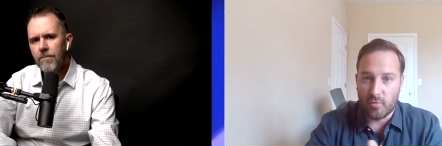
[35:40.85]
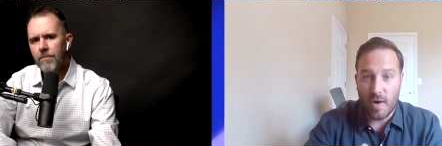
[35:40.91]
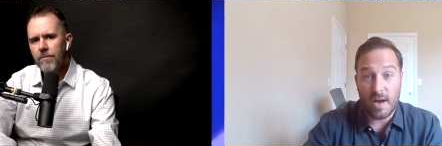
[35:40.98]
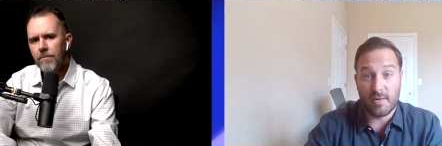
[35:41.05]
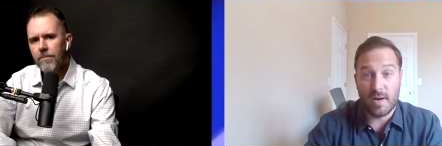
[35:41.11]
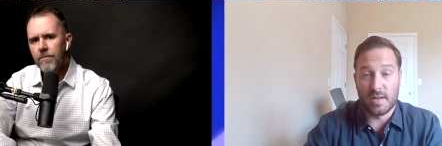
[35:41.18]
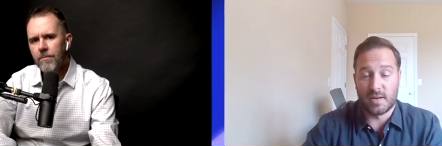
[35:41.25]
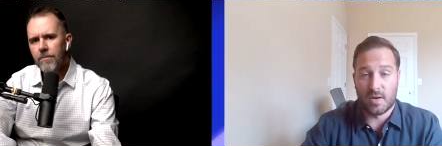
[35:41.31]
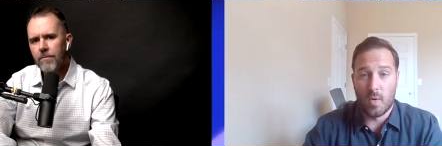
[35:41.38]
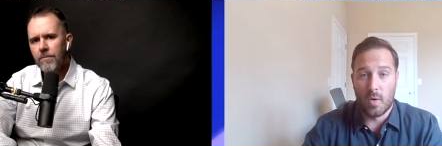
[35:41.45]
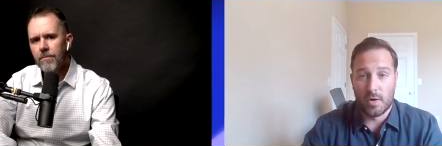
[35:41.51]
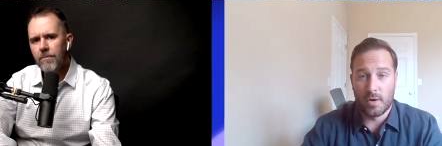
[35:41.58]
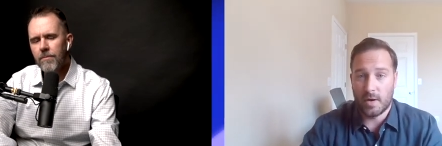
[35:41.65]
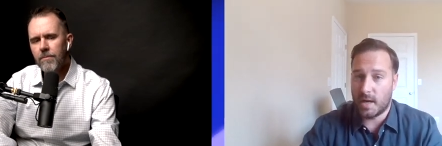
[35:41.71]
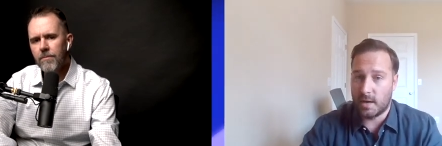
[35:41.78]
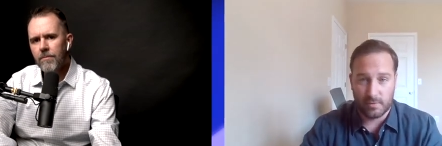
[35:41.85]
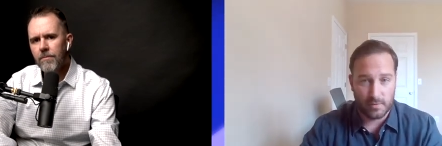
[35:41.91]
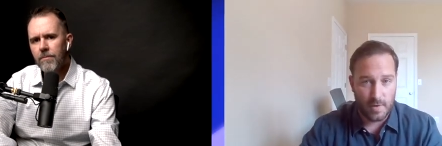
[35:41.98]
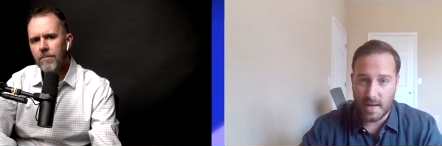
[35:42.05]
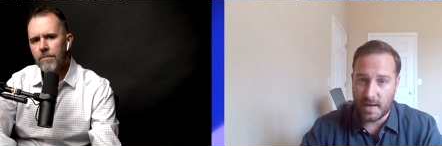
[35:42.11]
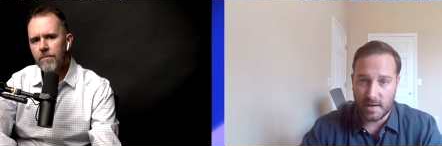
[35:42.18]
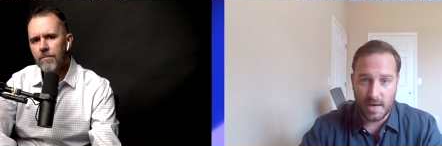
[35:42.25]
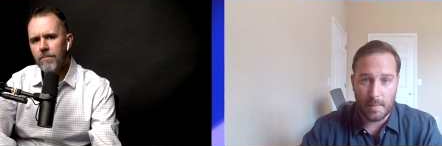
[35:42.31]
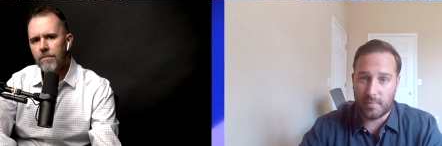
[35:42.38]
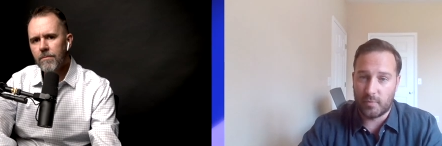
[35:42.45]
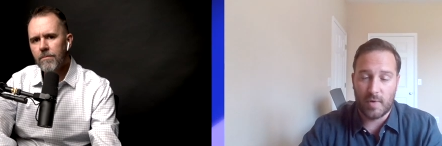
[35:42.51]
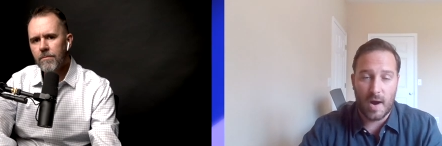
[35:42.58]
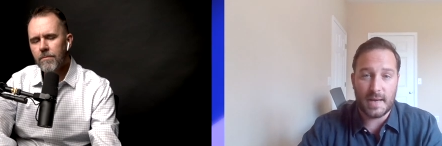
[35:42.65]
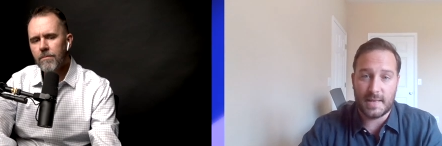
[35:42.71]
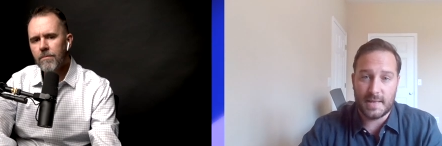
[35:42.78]
Speaker 1: go right around the corner and write it
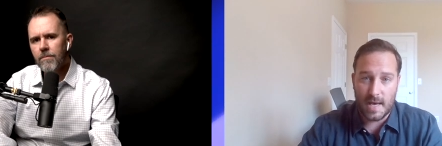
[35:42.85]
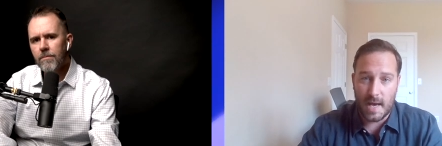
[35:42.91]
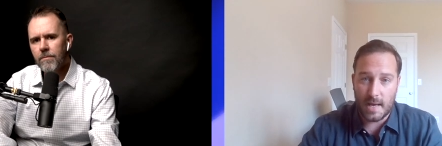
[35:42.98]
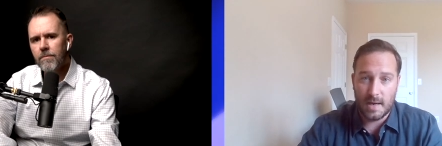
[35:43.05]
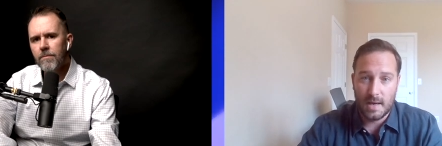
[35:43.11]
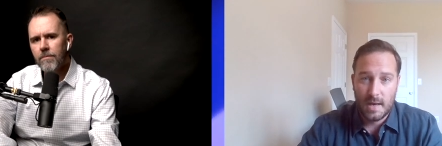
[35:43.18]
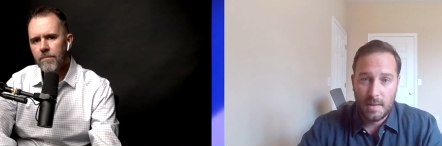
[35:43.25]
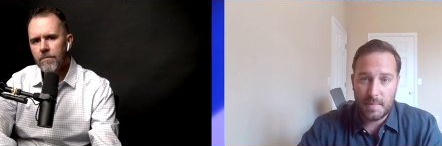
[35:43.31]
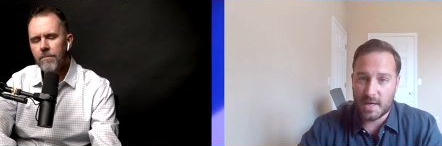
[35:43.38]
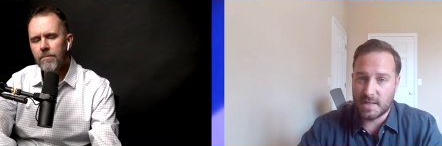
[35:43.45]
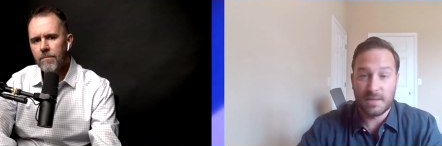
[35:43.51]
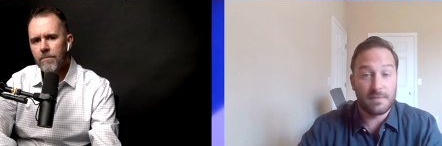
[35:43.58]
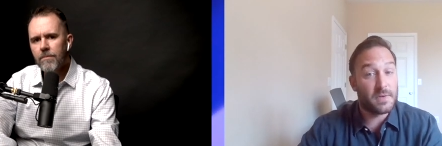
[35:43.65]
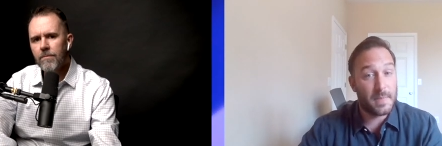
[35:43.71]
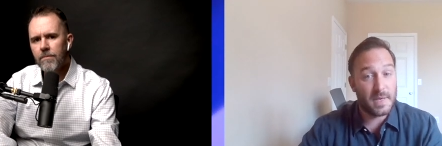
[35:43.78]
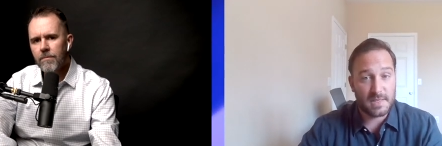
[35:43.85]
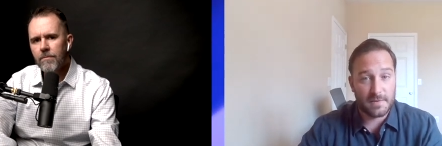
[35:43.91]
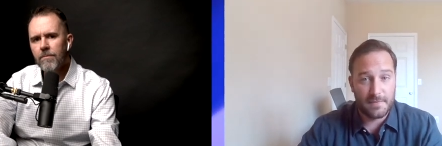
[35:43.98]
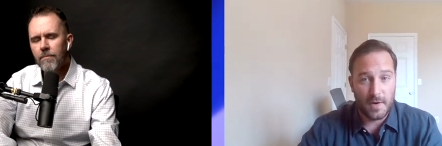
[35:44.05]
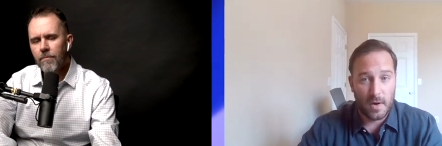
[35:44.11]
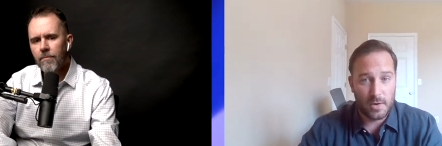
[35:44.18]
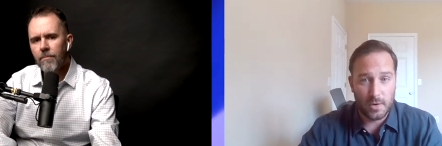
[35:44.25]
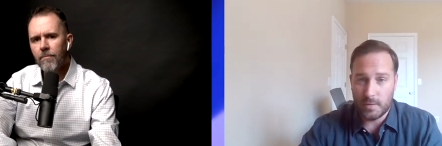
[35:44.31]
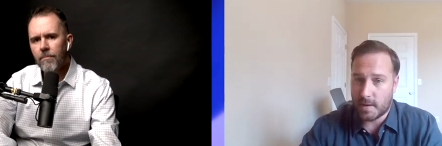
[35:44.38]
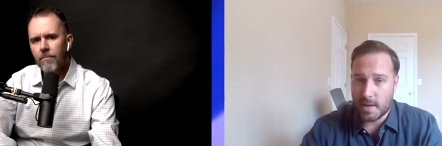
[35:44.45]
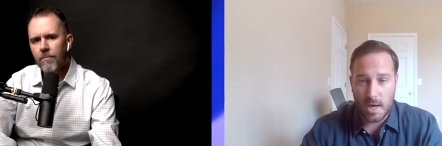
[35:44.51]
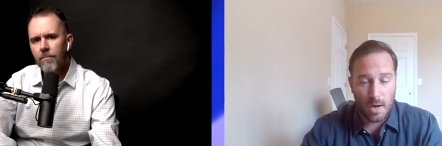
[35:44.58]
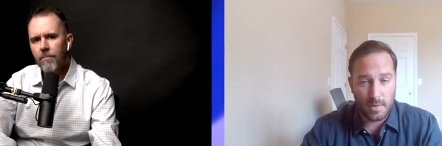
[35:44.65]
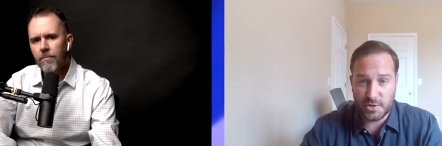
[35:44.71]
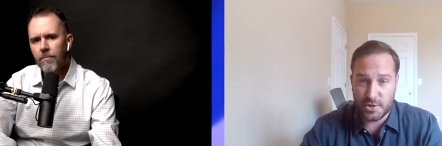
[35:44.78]
up right then. Because if you miss a photo,
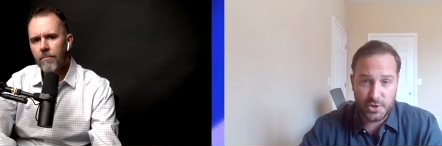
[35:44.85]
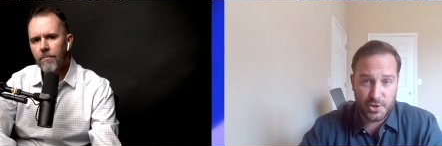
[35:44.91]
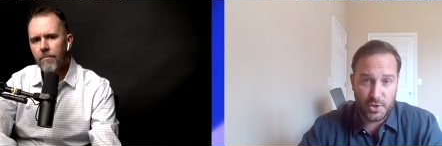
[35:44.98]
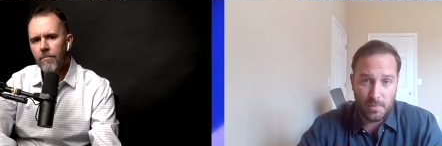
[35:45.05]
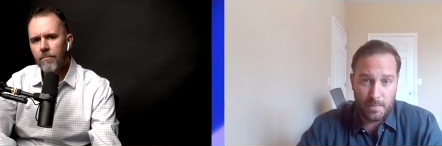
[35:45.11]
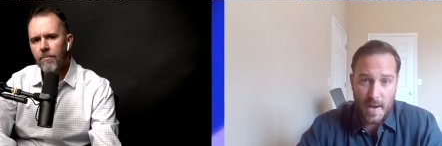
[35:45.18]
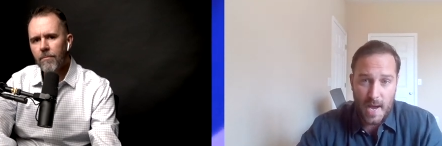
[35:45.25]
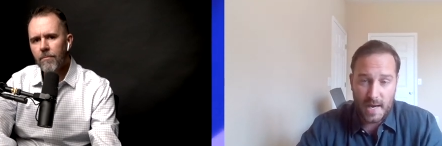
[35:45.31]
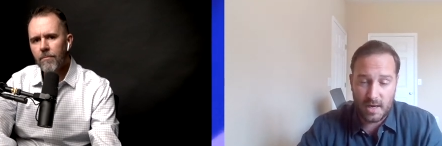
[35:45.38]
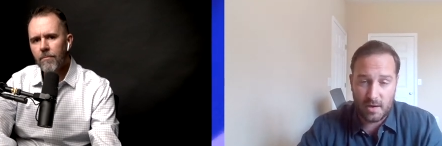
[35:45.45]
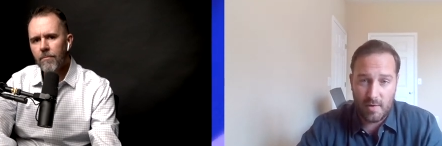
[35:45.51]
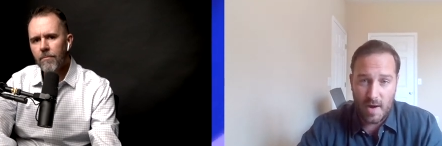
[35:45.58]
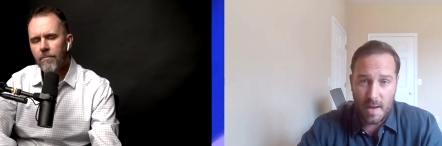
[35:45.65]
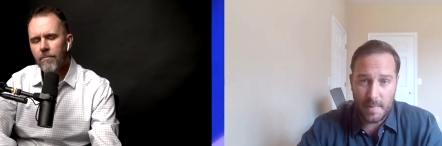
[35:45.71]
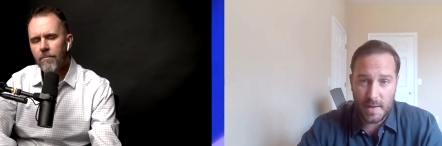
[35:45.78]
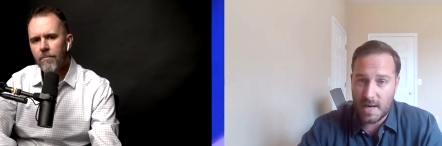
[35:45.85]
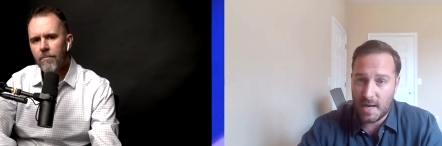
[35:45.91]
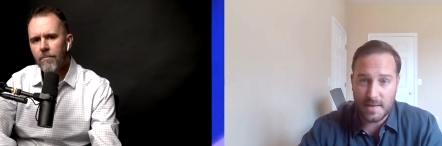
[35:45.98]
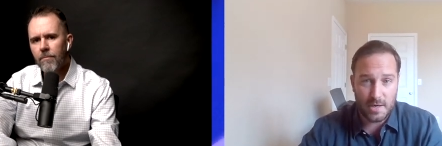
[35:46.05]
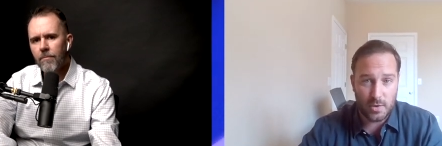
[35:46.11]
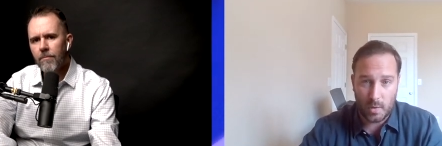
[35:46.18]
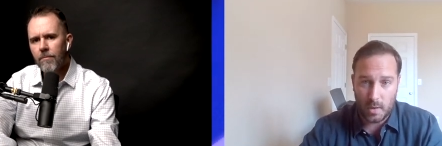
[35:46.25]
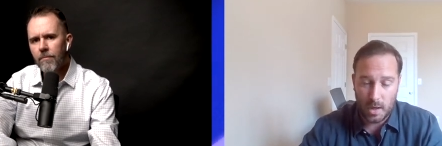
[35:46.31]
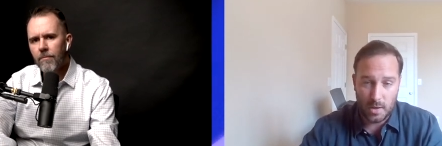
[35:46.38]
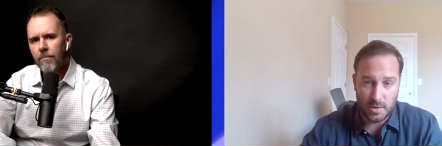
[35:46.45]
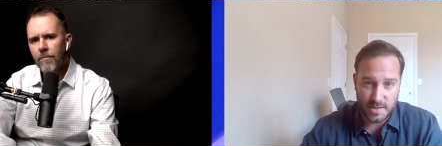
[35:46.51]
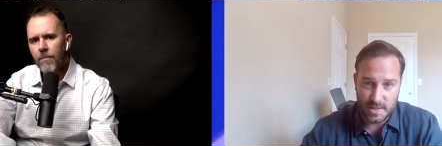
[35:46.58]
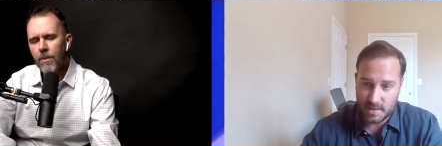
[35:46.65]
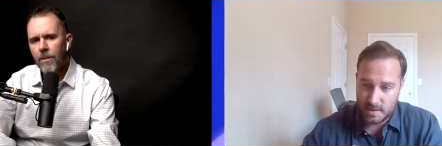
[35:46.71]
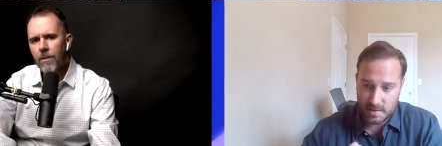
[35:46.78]
you can always just shoot back and grab it. And then you
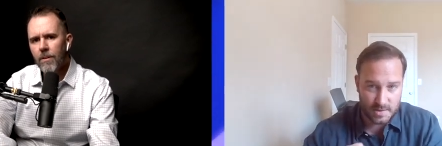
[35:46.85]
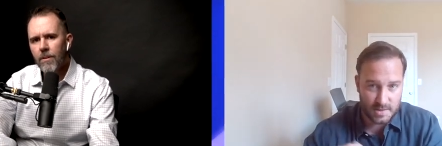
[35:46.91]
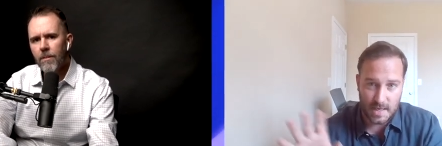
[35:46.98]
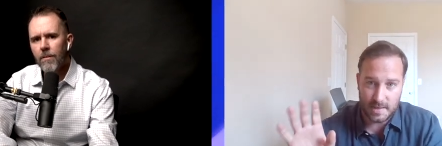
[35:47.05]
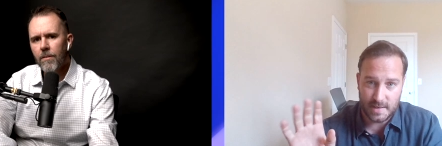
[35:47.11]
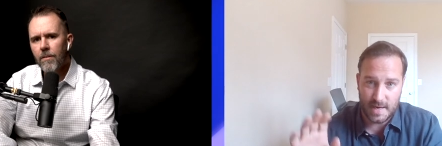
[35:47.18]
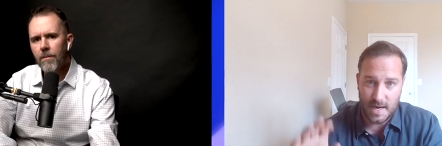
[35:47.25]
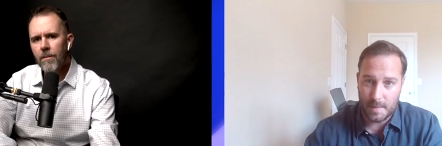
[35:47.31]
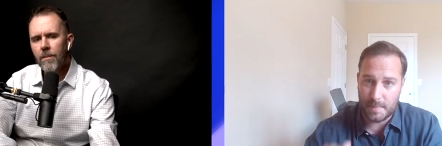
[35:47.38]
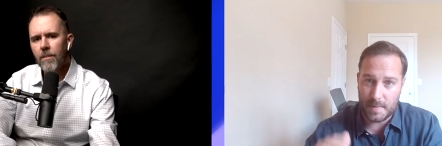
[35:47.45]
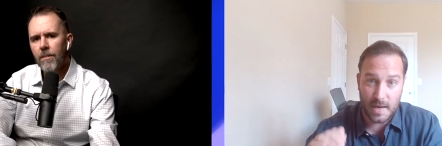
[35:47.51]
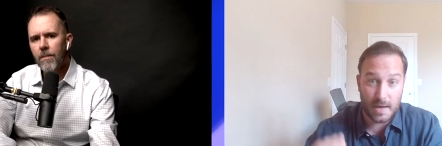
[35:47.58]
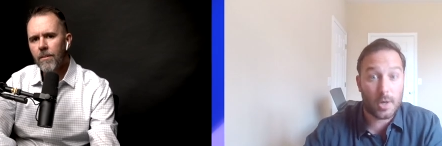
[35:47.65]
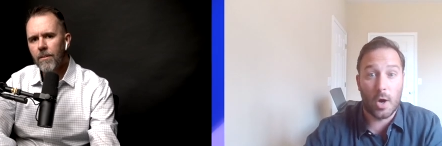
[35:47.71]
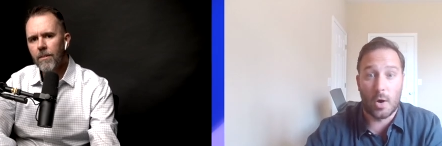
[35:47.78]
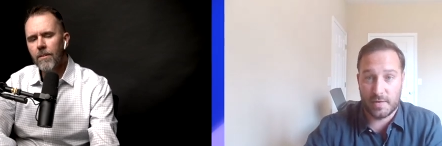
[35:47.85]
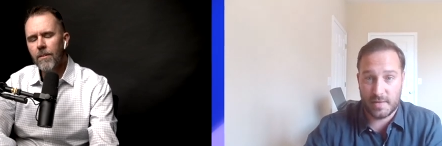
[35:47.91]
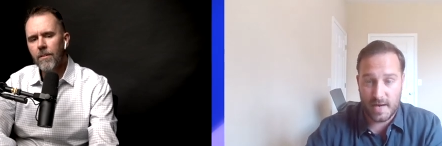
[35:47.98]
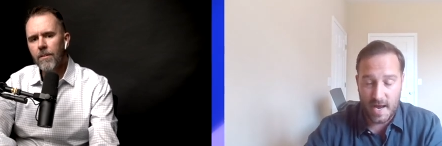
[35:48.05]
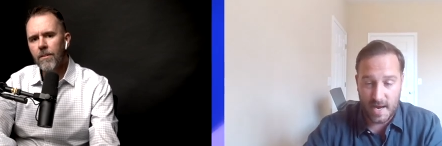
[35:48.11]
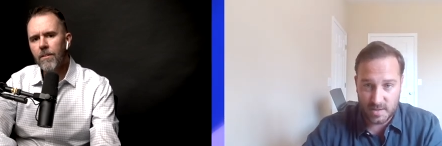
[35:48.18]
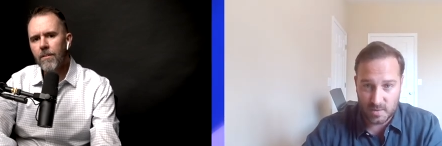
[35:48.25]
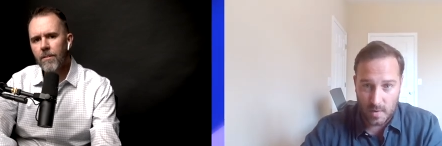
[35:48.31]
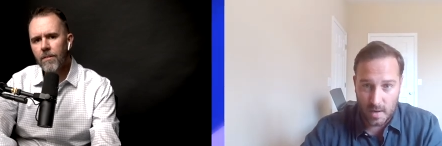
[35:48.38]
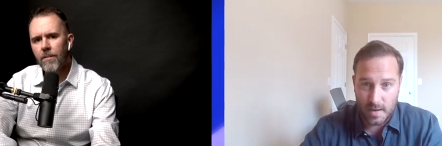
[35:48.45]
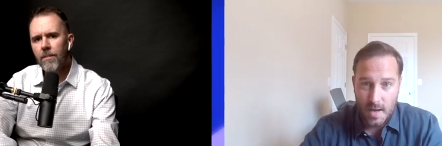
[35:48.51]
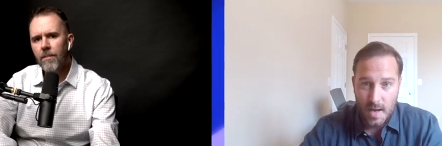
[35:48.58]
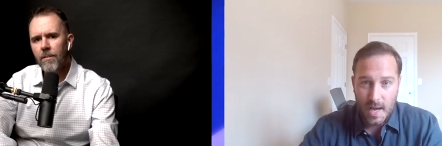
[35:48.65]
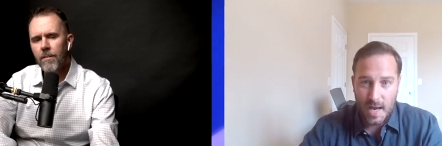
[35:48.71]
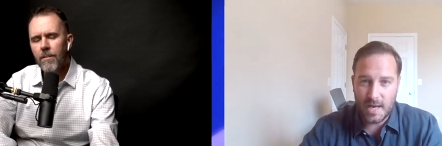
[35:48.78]
close it, send it up, go to the next
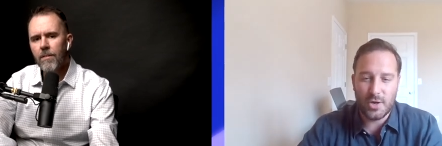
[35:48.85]
one.